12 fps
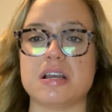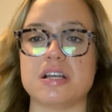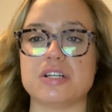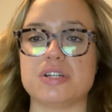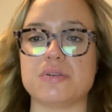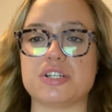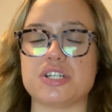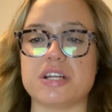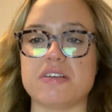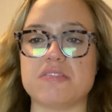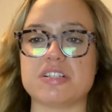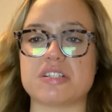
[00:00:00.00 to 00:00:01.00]
to
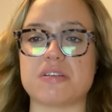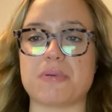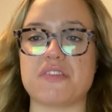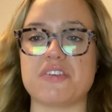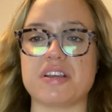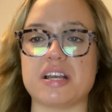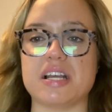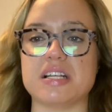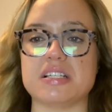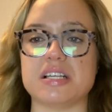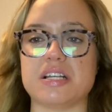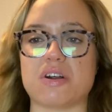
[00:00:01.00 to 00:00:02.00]
achieve specific
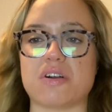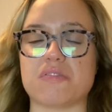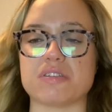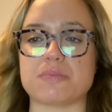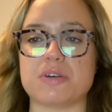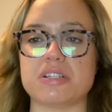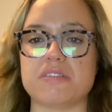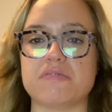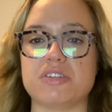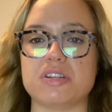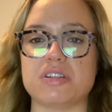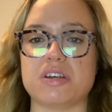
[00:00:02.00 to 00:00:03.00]
ends and are responsive
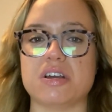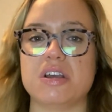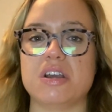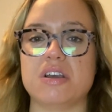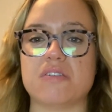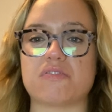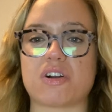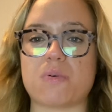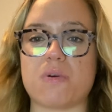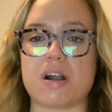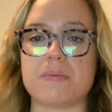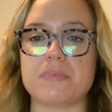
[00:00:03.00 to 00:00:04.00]
to the
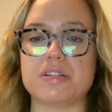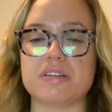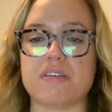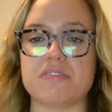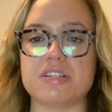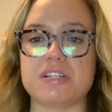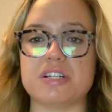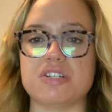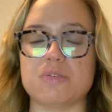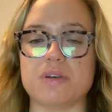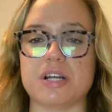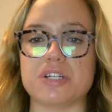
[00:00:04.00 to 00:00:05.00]
requirements of the
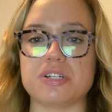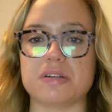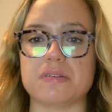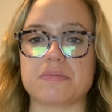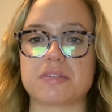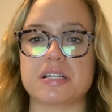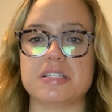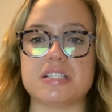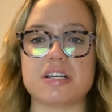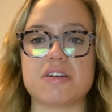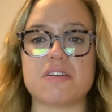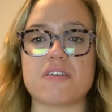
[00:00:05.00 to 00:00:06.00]
situation.
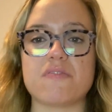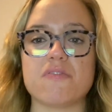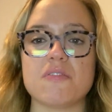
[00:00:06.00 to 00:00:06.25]
Consideration